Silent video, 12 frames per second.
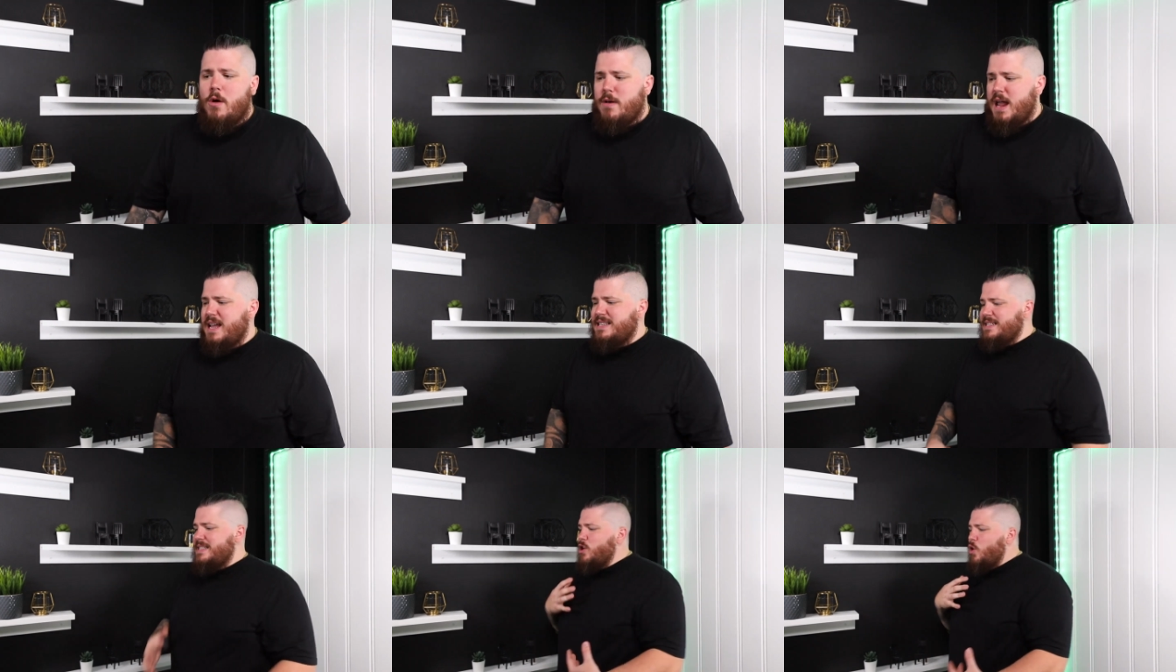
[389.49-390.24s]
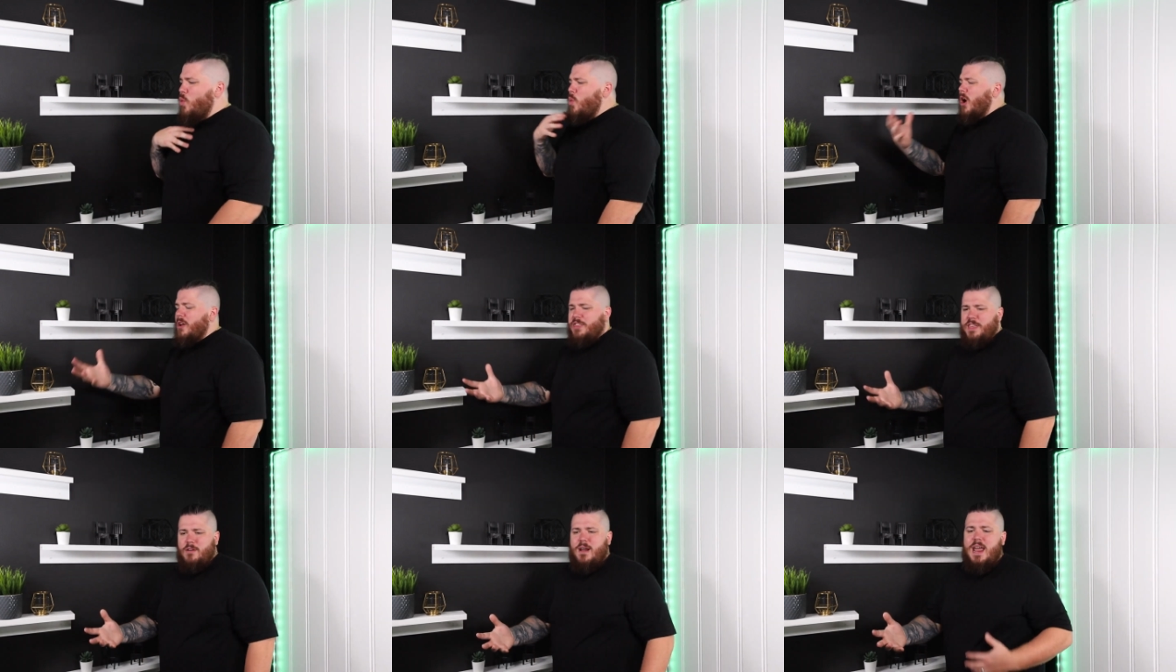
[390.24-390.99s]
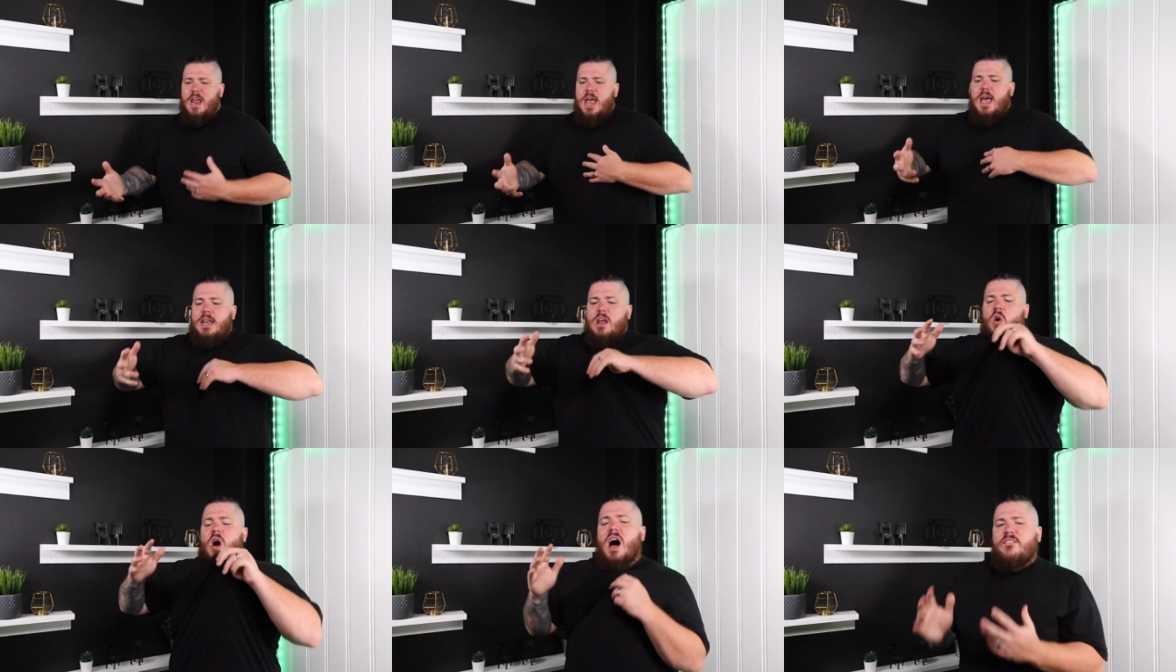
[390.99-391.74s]
right? Is it still worth it, right?
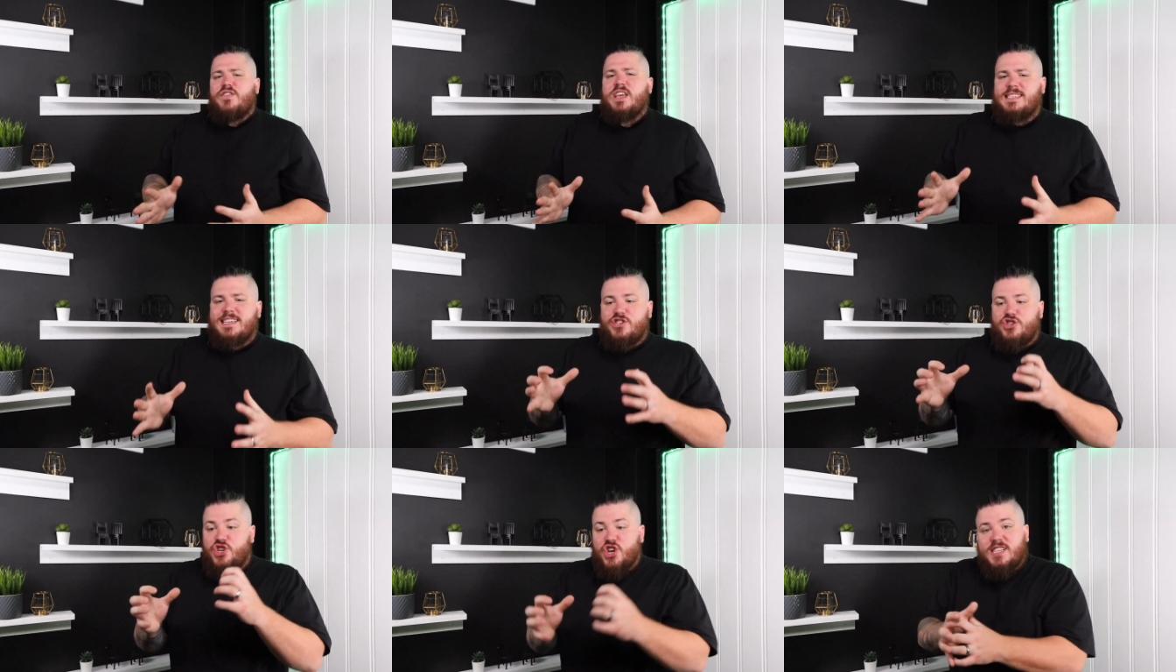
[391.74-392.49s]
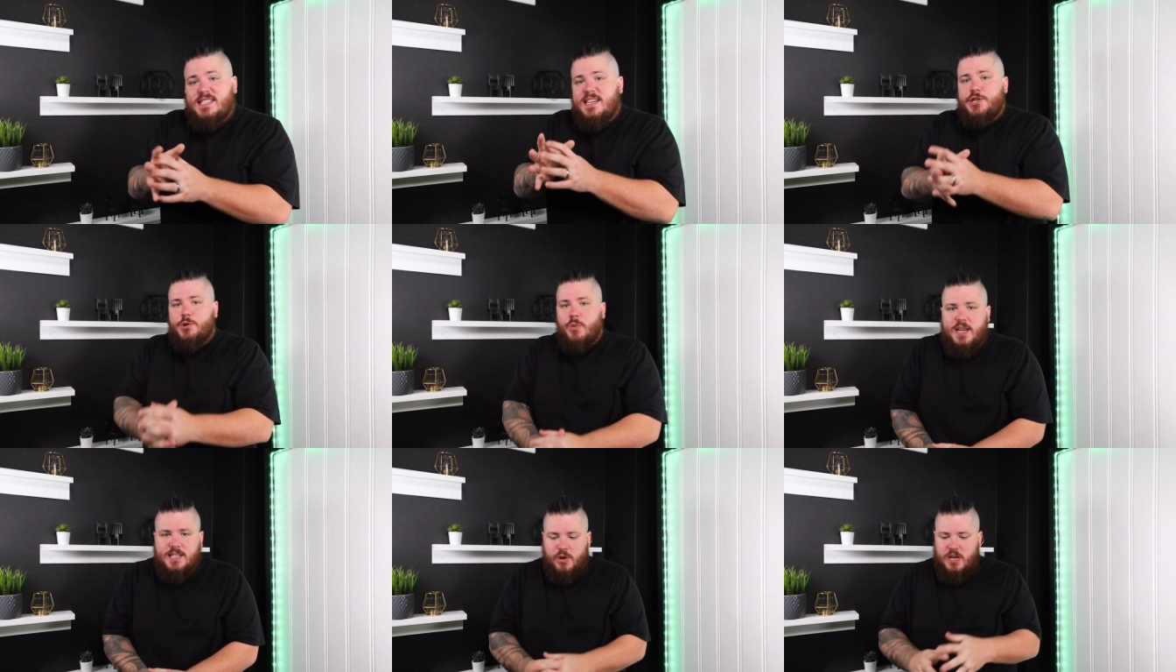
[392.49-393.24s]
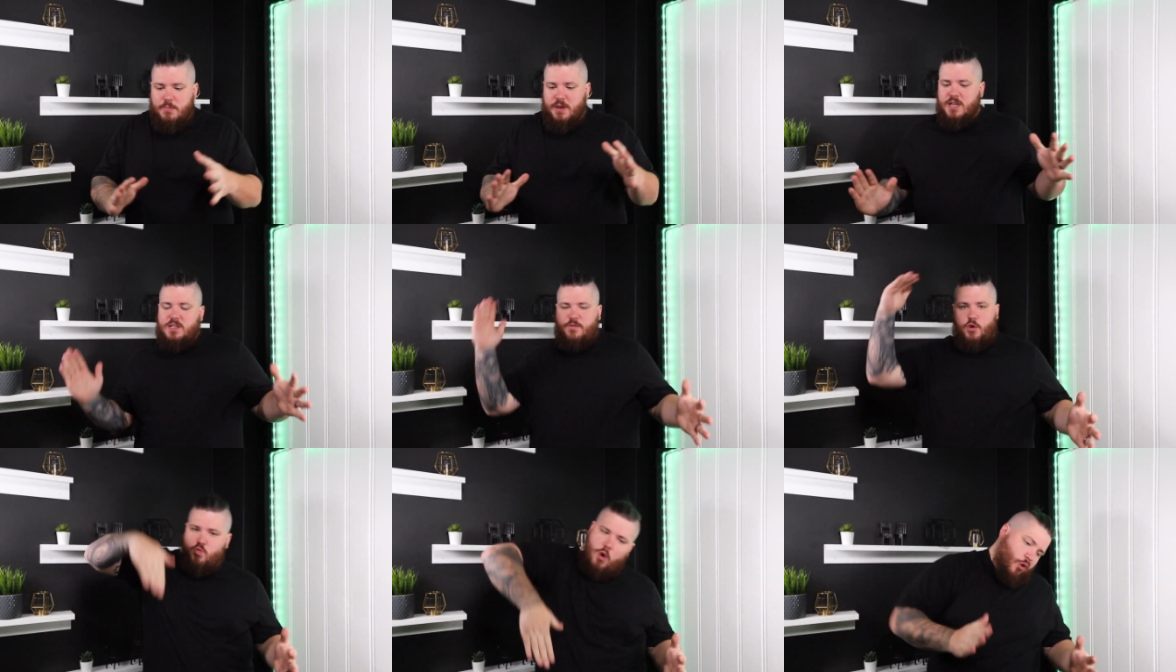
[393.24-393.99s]
Now, obviously, just in 2020, because of
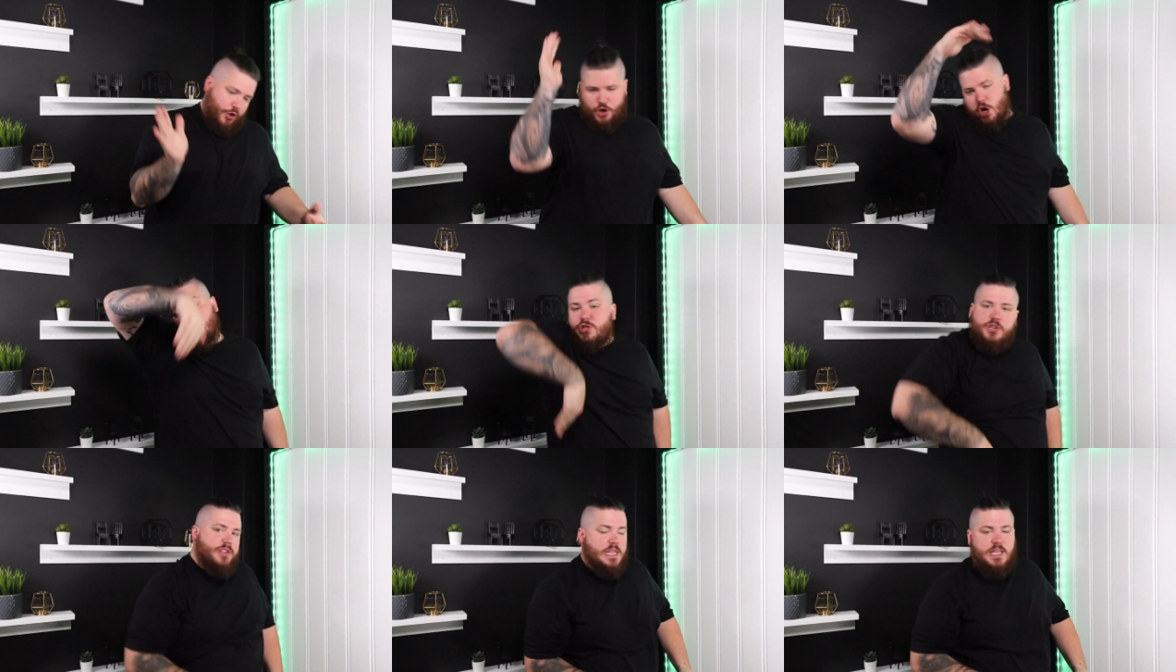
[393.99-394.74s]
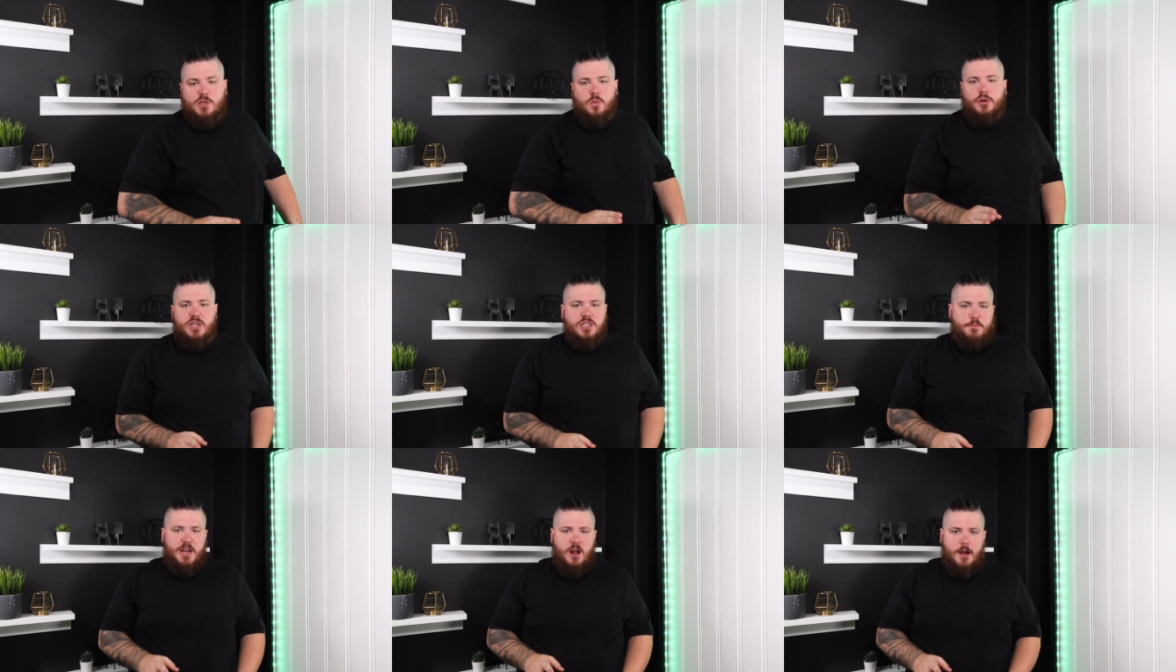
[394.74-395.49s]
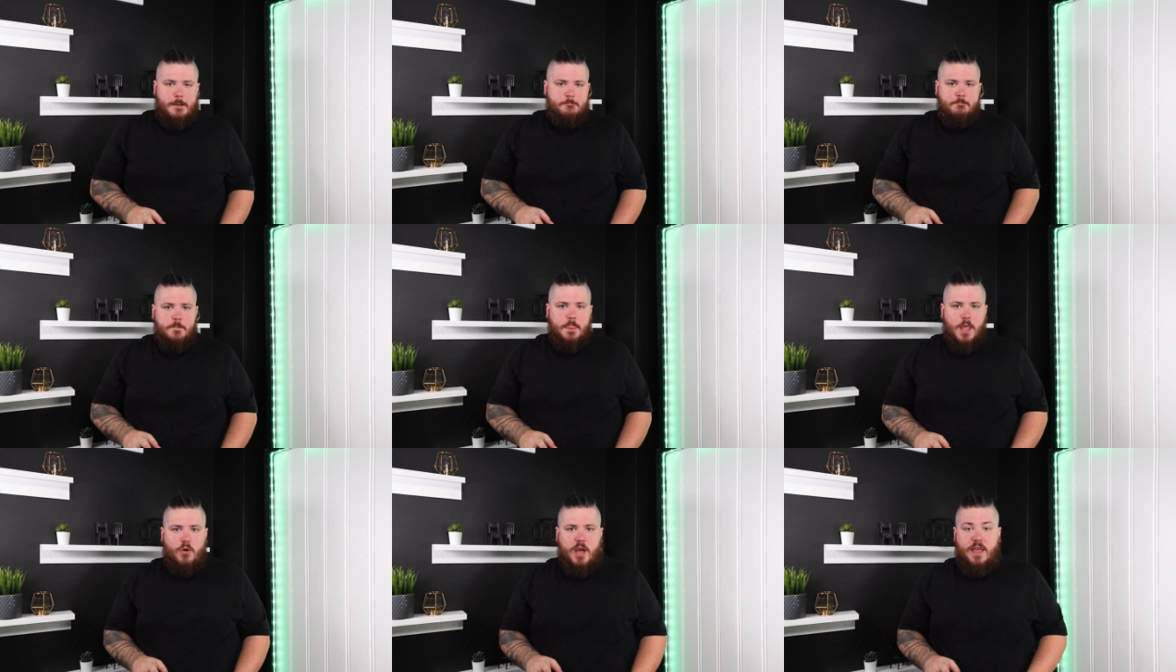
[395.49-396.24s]
the roller coaster that this world has been on,
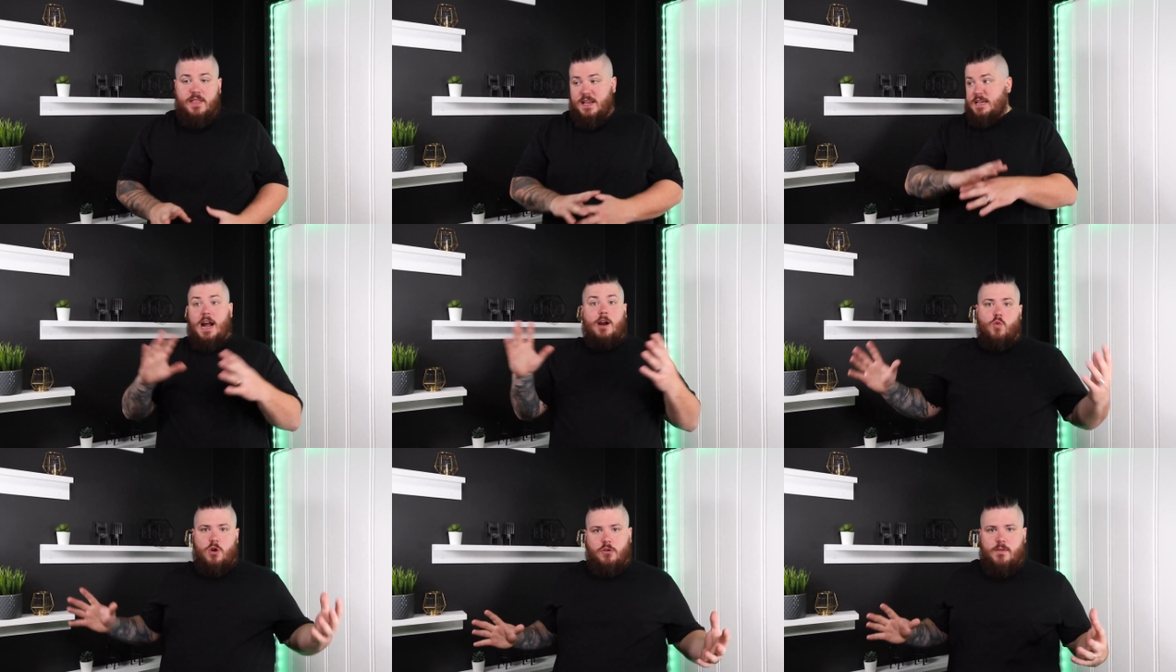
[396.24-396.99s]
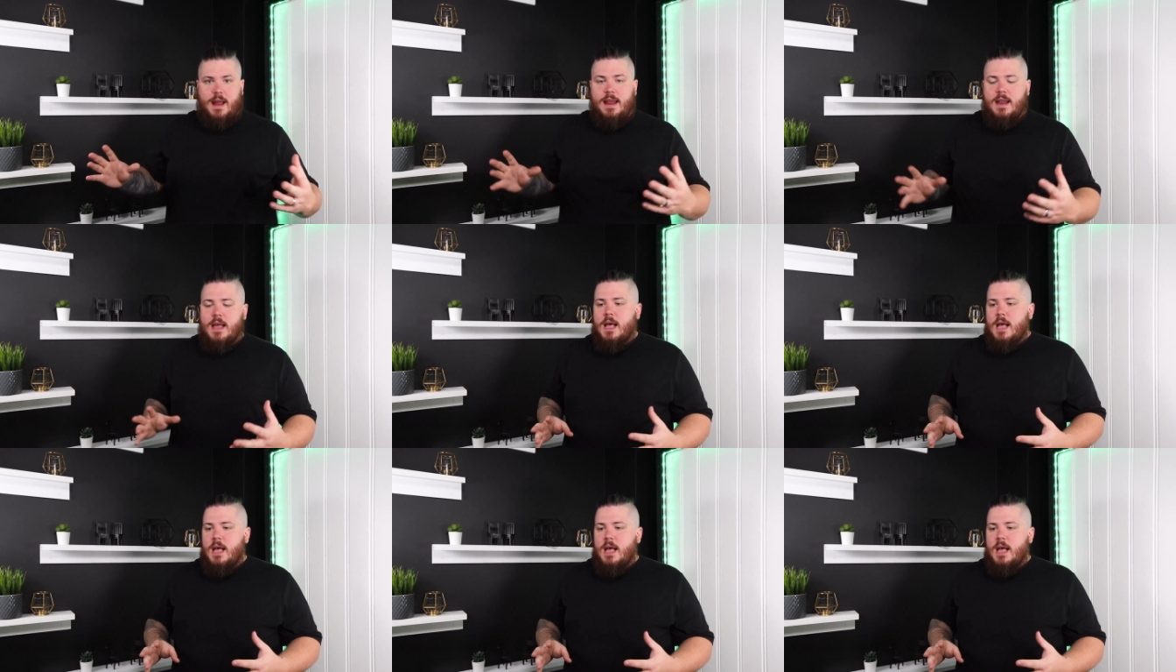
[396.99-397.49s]
okay, the entire world, right?